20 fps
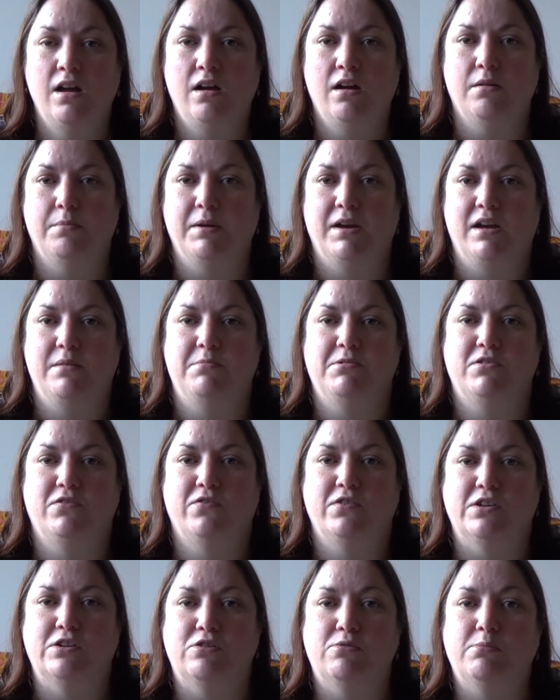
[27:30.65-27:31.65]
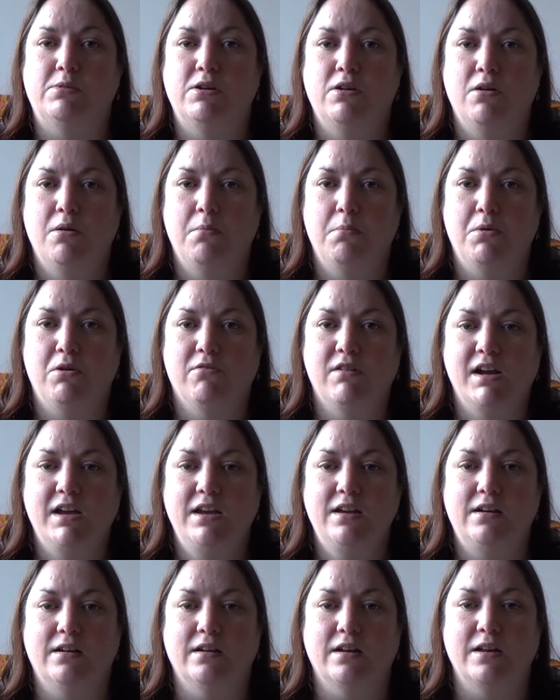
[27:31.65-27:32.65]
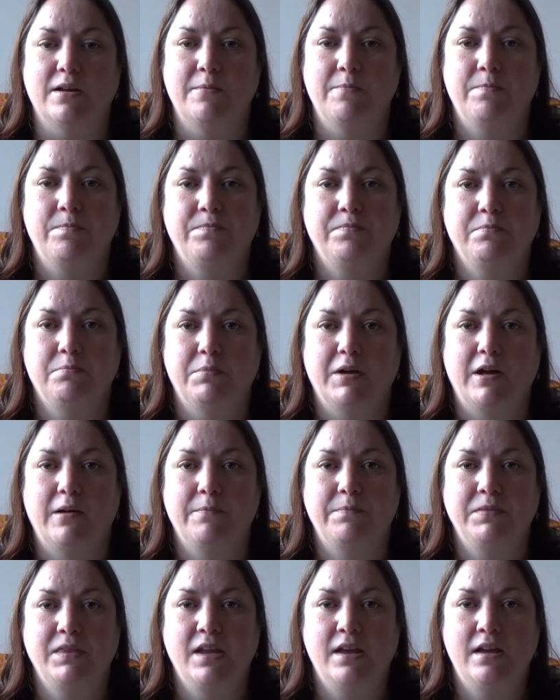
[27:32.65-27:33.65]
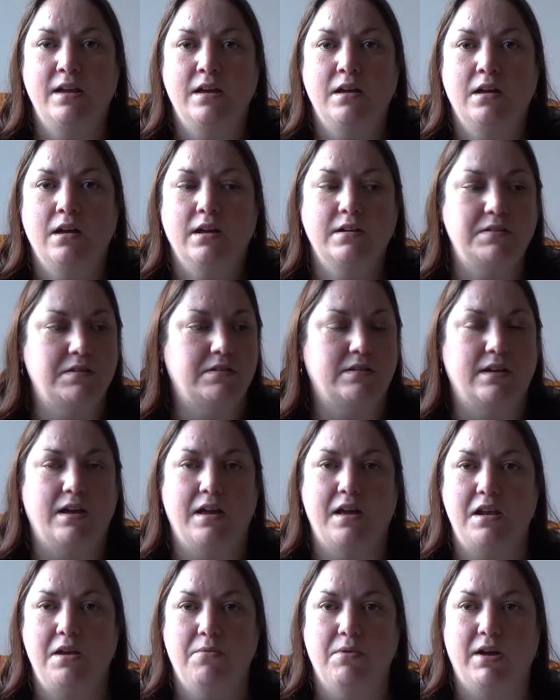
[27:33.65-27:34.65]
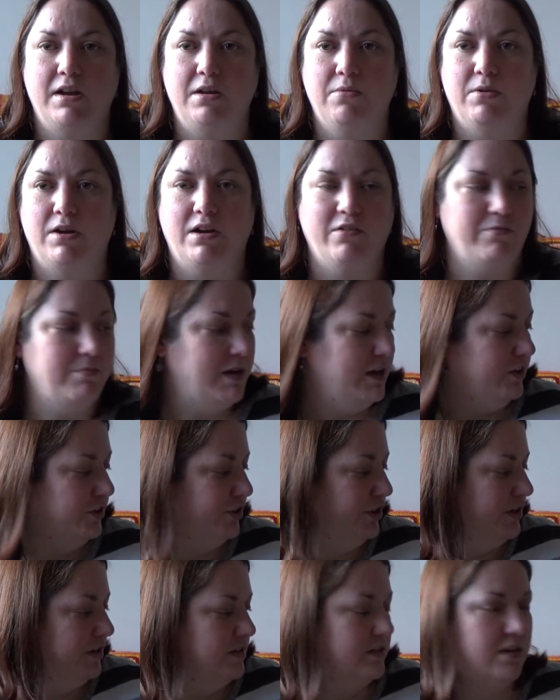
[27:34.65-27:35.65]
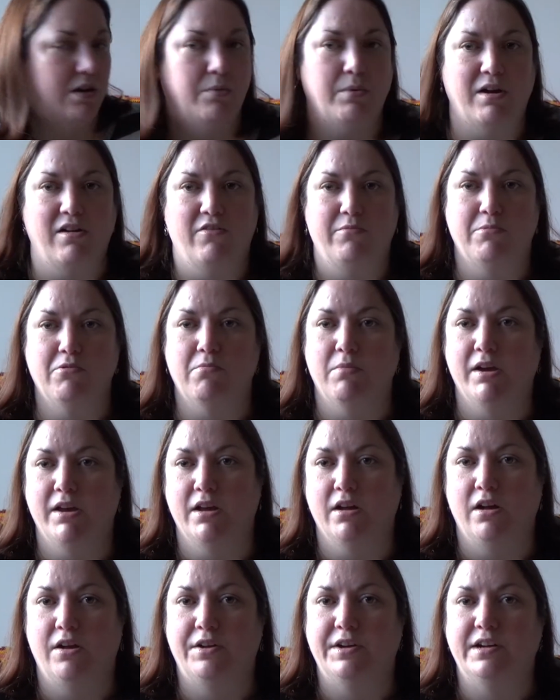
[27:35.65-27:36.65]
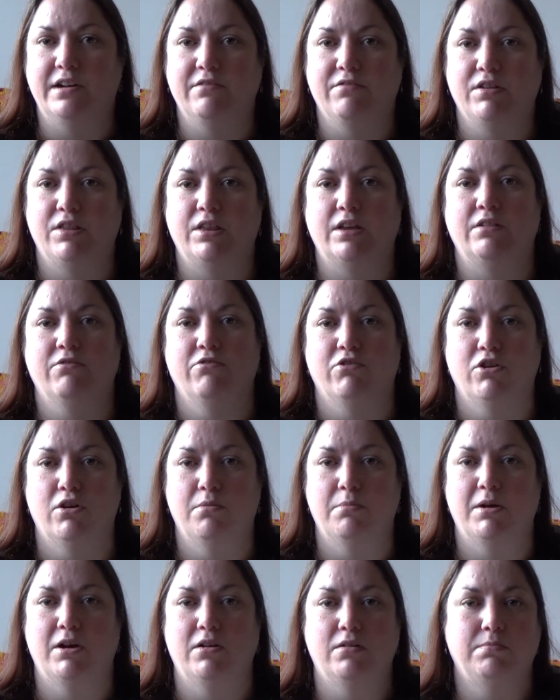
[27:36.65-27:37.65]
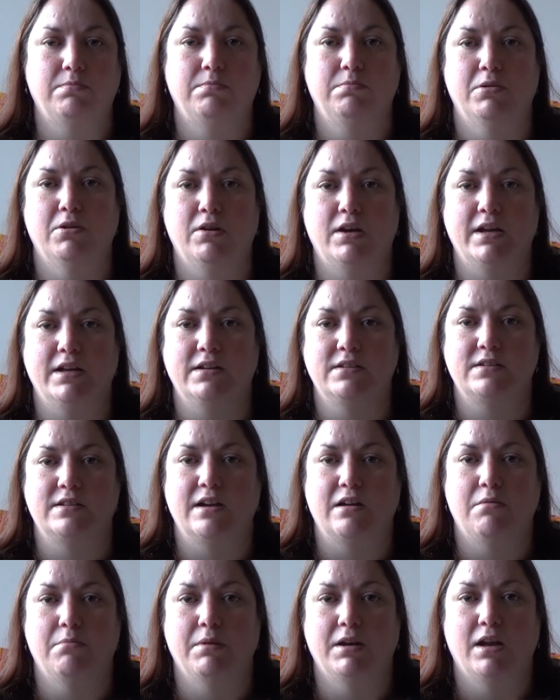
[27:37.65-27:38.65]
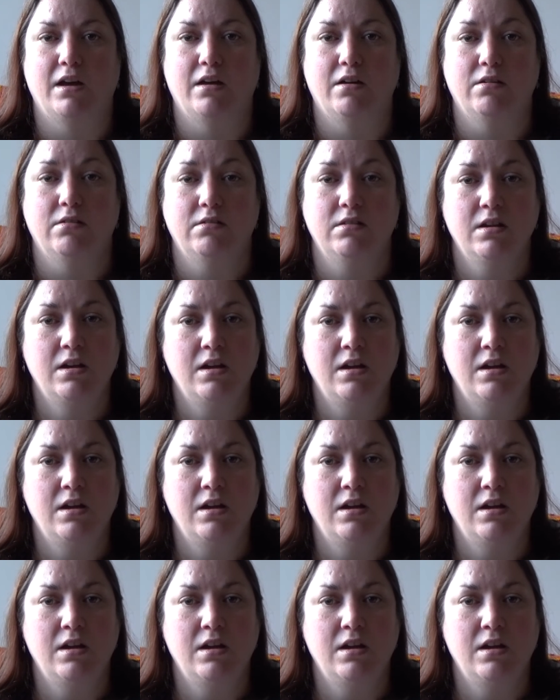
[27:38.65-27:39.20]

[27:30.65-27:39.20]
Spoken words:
I'll be able to film more regularly. But as I say, anyone I've mentioned, so where I've bought my yarn and everything from, I'll put links down below.